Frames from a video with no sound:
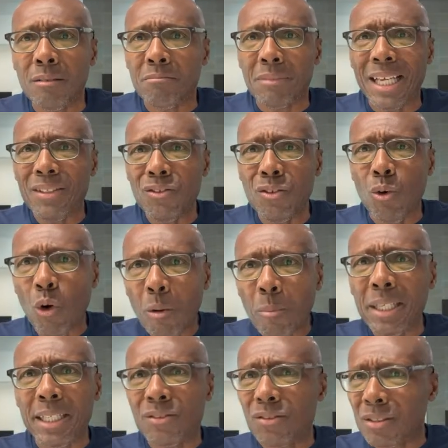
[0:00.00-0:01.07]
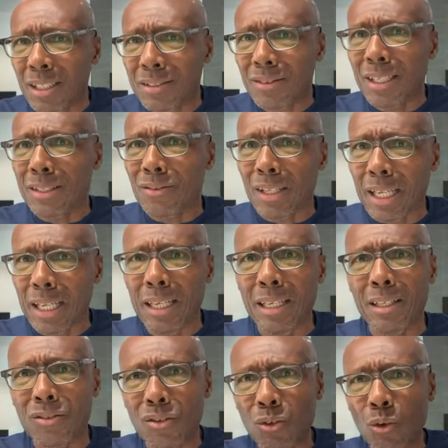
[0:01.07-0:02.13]
That's normally it's it's and
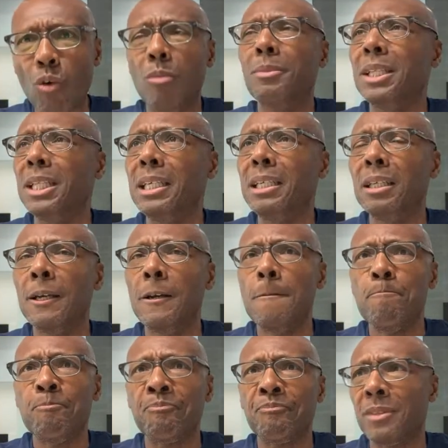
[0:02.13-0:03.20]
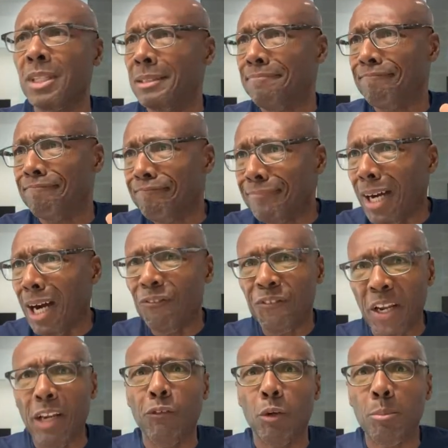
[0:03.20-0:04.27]
it's normally a
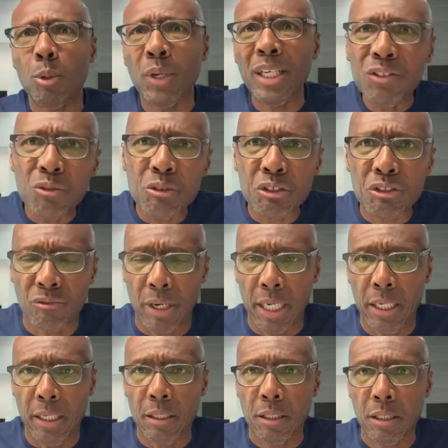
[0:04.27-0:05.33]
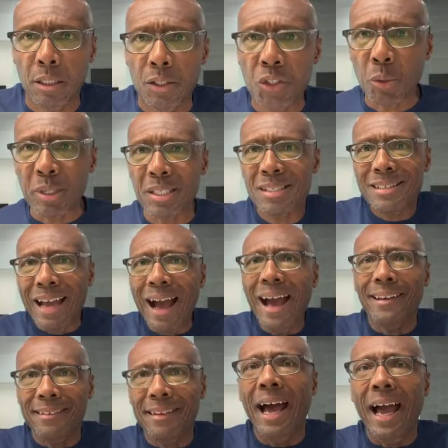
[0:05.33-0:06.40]
favorable interest rate. So it's
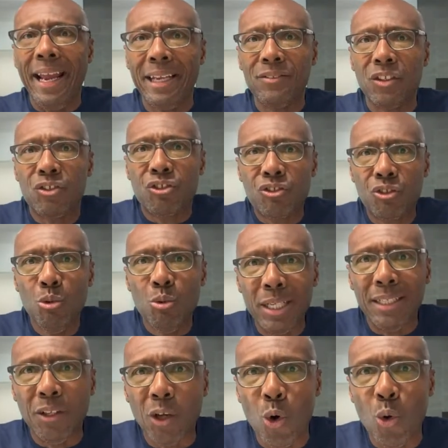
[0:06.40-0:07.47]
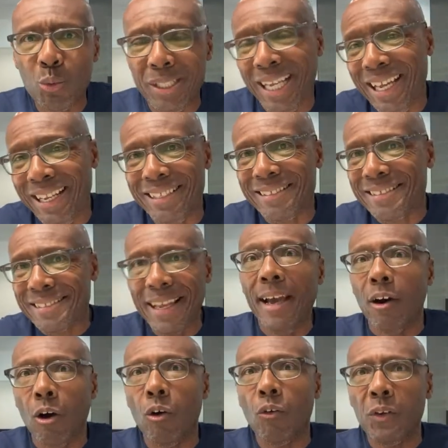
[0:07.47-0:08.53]
not like the student loan debt
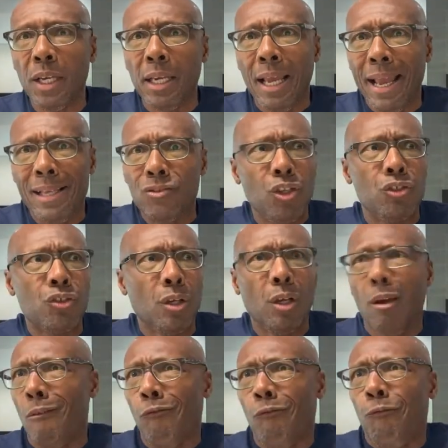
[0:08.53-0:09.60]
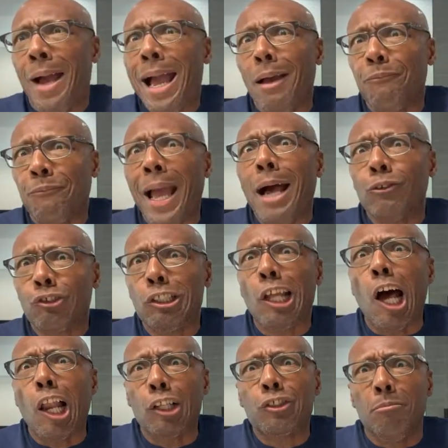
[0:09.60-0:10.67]
itself has this
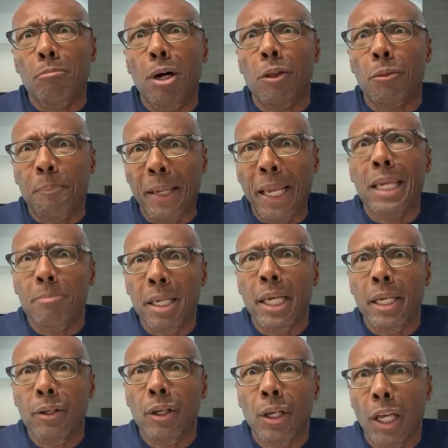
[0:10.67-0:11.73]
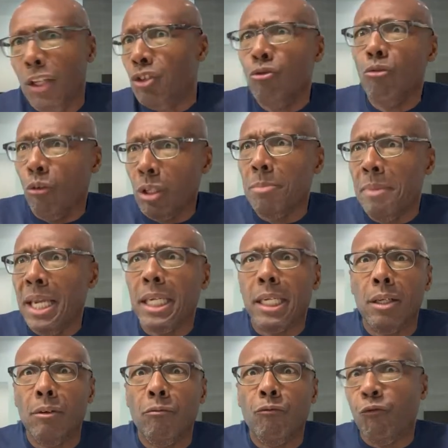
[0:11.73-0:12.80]
$5,000 a month payment and you only
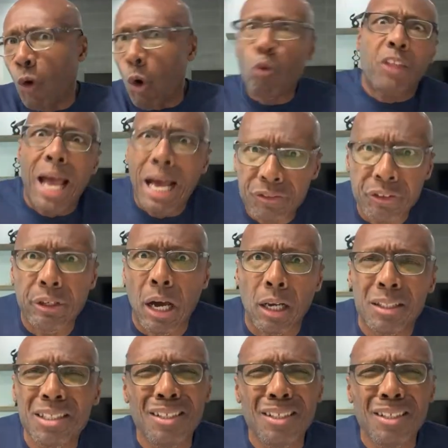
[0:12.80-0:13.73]
making four thousand dollars.